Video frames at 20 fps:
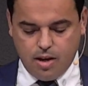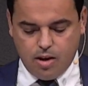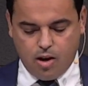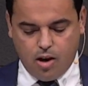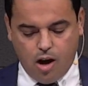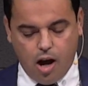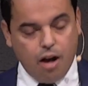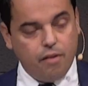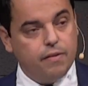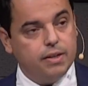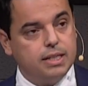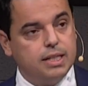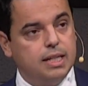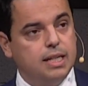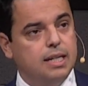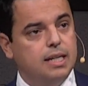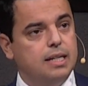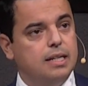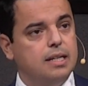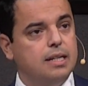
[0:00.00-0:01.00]

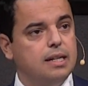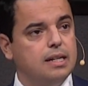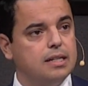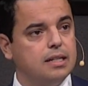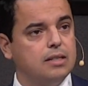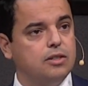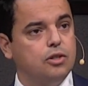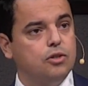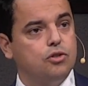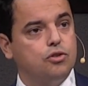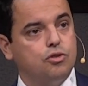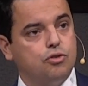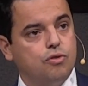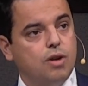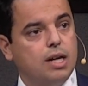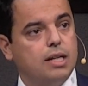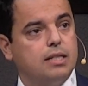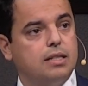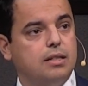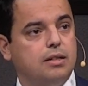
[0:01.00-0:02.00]
Coveting is a
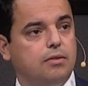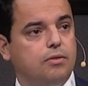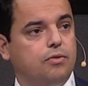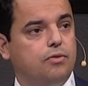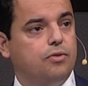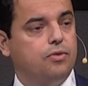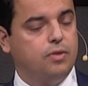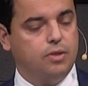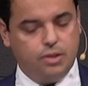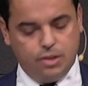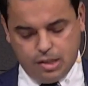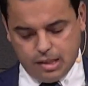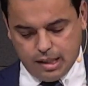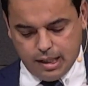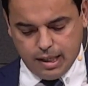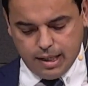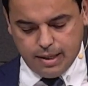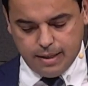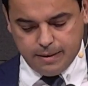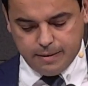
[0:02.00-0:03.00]
destructive
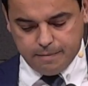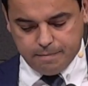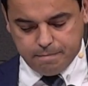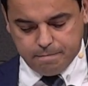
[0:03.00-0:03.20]
sin.